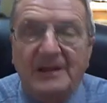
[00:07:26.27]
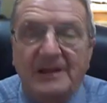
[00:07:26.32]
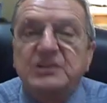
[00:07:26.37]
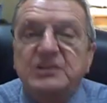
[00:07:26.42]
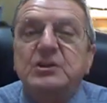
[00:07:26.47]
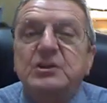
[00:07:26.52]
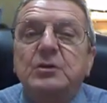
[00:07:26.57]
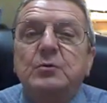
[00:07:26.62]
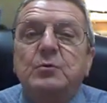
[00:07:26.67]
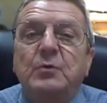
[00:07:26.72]

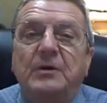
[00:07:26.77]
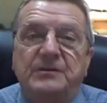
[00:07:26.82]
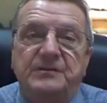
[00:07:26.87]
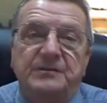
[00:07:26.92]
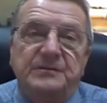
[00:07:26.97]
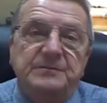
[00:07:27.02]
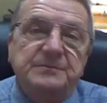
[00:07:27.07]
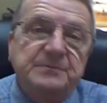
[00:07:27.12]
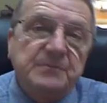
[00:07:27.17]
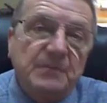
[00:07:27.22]
managing
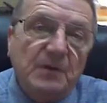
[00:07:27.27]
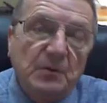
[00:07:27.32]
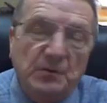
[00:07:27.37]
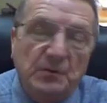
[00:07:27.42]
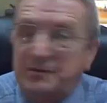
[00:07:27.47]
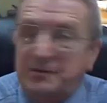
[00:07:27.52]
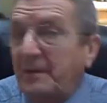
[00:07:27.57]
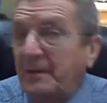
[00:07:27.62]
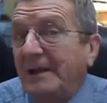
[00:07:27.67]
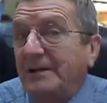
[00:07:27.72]

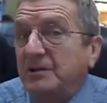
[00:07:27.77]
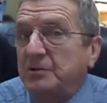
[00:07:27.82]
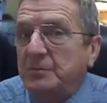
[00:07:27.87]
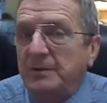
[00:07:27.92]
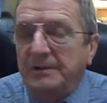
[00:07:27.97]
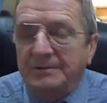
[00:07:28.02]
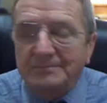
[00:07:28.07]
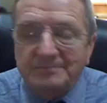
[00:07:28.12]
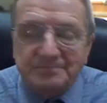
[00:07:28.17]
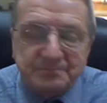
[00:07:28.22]
risk
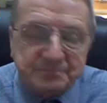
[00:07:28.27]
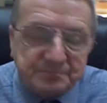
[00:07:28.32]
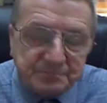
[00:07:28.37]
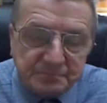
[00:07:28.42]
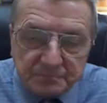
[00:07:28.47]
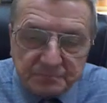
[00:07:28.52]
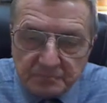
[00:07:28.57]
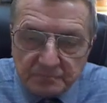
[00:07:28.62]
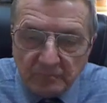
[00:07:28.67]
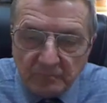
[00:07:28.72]
management.
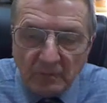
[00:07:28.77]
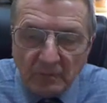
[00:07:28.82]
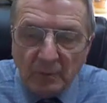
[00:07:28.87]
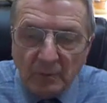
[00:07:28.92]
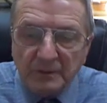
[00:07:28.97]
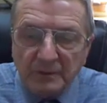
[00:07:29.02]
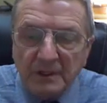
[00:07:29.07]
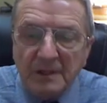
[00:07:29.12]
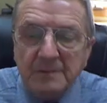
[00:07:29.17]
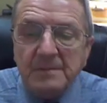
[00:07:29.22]

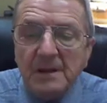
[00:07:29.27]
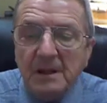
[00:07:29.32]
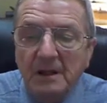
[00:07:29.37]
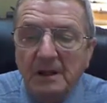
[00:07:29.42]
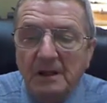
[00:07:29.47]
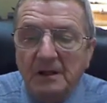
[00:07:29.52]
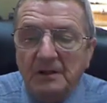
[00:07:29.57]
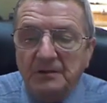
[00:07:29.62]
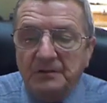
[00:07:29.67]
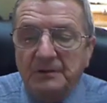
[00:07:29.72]
Okay,
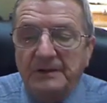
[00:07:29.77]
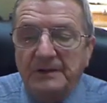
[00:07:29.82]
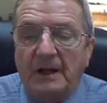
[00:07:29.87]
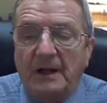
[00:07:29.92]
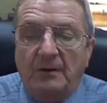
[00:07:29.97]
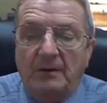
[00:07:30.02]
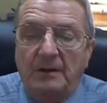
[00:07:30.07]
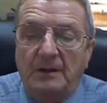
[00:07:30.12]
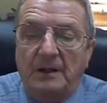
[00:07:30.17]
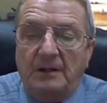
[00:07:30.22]
so
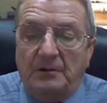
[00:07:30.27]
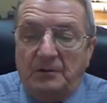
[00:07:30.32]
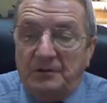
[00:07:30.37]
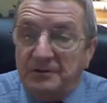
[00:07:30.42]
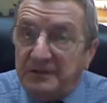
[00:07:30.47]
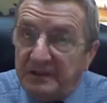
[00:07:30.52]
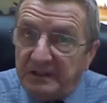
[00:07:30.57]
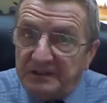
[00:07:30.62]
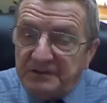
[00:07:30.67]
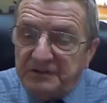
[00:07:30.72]
now
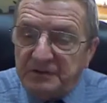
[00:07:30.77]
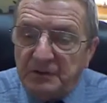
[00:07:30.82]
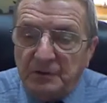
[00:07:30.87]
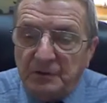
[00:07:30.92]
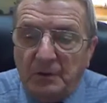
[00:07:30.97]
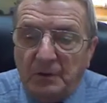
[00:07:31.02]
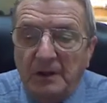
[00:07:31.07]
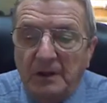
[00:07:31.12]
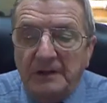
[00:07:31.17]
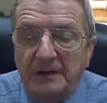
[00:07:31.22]
those are the
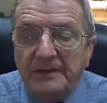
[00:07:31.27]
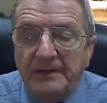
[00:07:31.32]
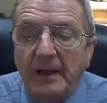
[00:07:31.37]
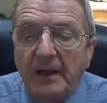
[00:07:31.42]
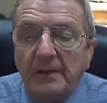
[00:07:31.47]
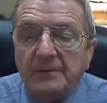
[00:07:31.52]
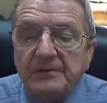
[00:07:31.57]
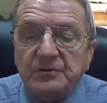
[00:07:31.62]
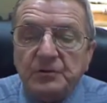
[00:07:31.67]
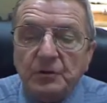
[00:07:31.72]
external.
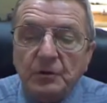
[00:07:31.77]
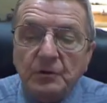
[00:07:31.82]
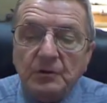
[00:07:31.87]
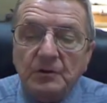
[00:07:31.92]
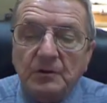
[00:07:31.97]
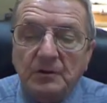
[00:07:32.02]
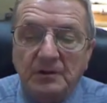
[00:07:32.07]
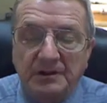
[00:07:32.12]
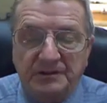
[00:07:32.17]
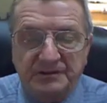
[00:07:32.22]
Now
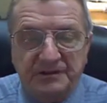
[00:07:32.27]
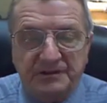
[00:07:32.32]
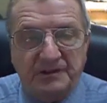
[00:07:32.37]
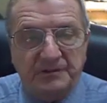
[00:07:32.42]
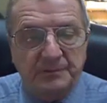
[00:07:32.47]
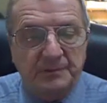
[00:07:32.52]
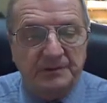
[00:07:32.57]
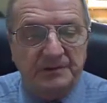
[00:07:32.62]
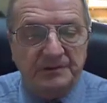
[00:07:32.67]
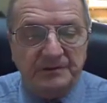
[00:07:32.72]
internal
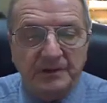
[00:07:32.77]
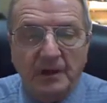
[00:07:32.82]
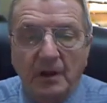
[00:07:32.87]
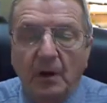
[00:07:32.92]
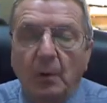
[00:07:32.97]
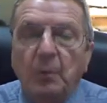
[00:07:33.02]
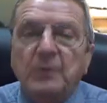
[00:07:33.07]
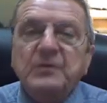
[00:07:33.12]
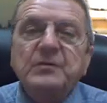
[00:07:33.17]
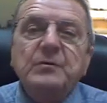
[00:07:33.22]
assessment is
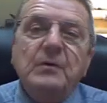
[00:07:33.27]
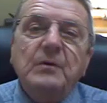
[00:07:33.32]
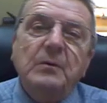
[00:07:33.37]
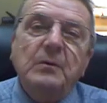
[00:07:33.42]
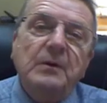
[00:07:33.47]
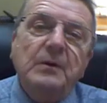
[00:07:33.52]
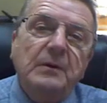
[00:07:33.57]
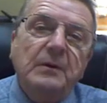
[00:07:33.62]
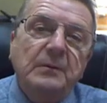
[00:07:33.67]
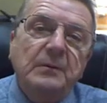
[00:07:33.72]
what's
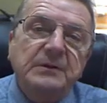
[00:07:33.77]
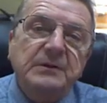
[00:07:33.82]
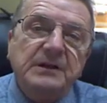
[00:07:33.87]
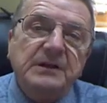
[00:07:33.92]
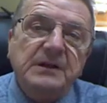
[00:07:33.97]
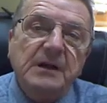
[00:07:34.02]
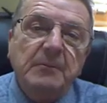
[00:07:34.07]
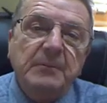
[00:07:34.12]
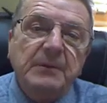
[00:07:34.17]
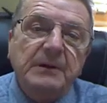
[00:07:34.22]

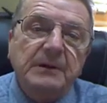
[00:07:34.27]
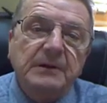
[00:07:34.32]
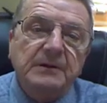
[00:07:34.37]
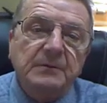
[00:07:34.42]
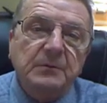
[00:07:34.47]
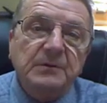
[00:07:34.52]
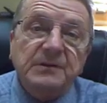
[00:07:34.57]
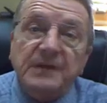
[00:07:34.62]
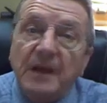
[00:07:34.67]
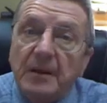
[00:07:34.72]
with the
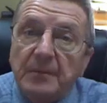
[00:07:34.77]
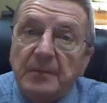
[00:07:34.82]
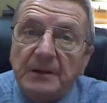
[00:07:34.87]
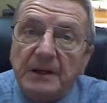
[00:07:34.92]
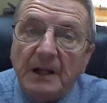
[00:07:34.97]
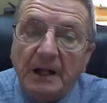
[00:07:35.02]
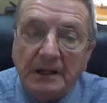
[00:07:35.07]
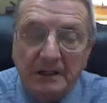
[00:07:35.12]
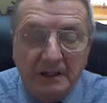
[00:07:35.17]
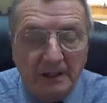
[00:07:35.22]
companies, what's
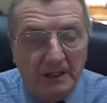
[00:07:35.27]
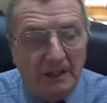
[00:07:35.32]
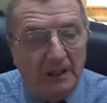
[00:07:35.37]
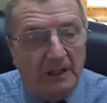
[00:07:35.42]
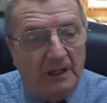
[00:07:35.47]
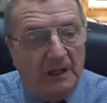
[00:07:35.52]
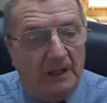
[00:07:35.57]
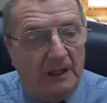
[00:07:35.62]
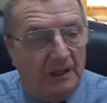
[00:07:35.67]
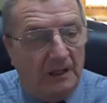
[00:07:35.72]
happening on.
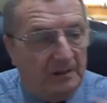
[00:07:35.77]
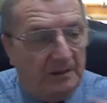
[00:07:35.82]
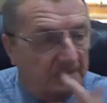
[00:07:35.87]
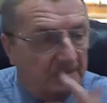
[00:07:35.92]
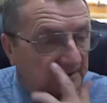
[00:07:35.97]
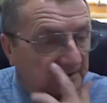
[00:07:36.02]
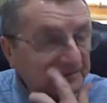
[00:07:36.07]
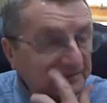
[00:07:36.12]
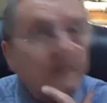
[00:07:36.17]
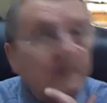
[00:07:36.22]

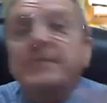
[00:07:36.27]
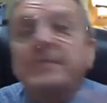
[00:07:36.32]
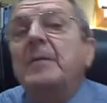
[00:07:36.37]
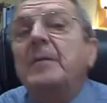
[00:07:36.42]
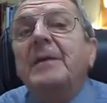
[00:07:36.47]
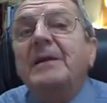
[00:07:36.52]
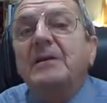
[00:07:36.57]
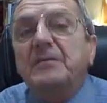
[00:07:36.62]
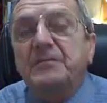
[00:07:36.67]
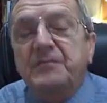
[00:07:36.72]
Let's say I'm a